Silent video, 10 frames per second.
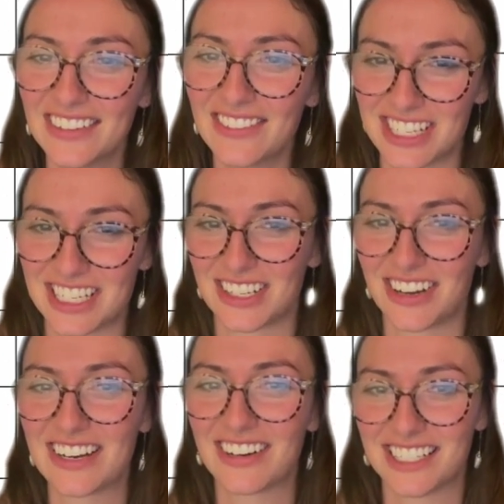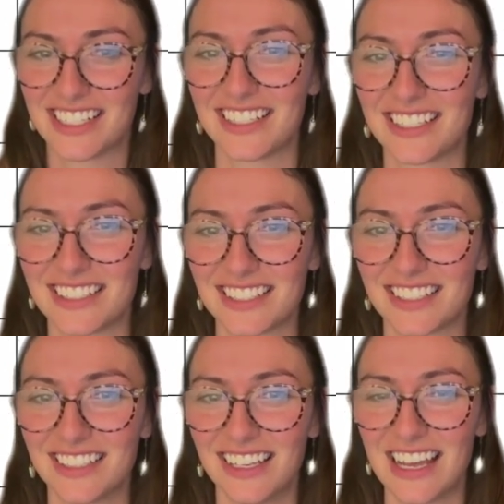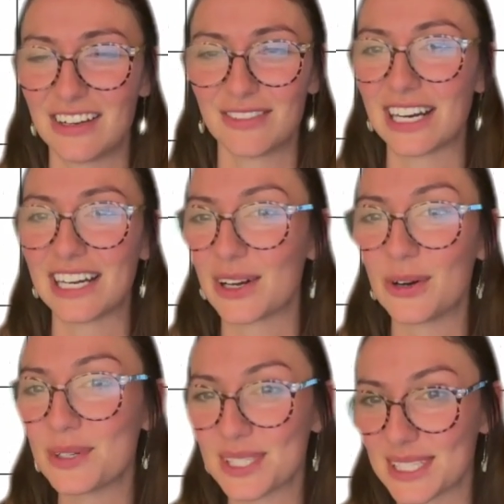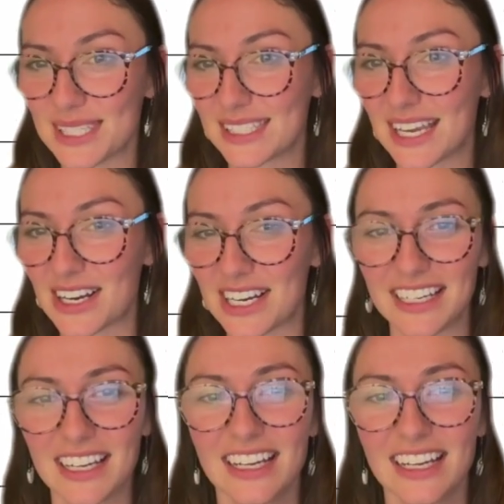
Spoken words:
Which is a great question because writing always is scary.